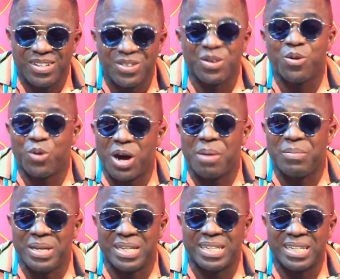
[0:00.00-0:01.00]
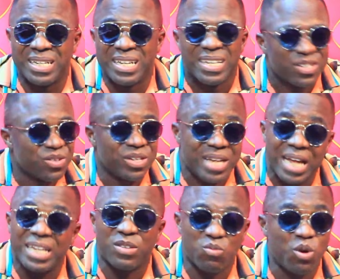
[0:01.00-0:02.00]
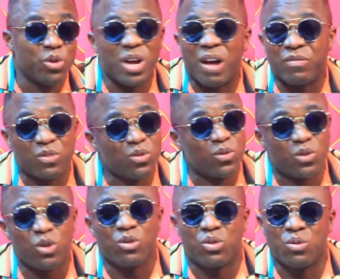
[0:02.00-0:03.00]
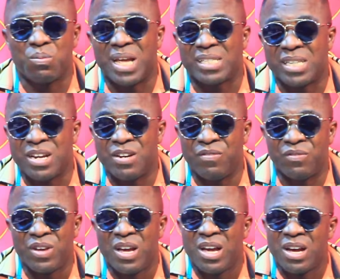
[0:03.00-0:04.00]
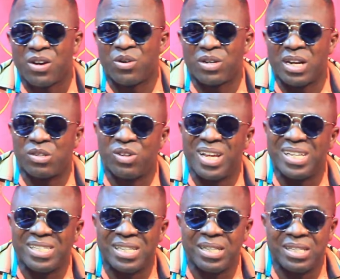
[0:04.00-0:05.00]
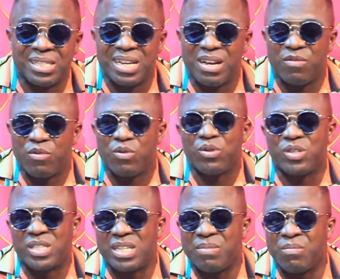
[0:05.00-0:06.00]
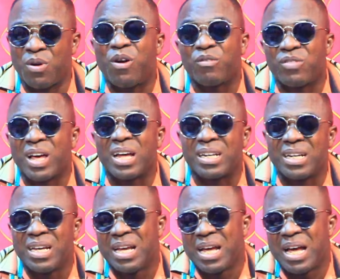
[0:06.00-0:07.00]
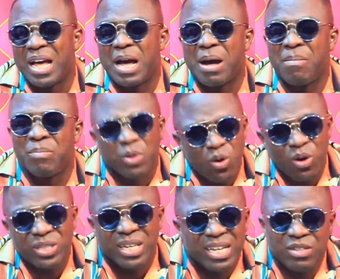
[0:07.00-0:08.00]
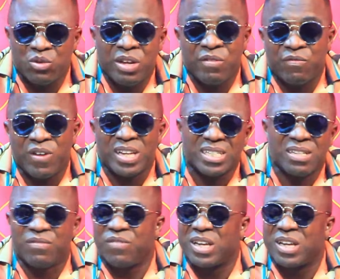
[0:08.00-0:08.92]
You know what I mean? So that is what you have to do. So to Black Sherif, congratulations. We want to see more of that. Because he's doing fashion.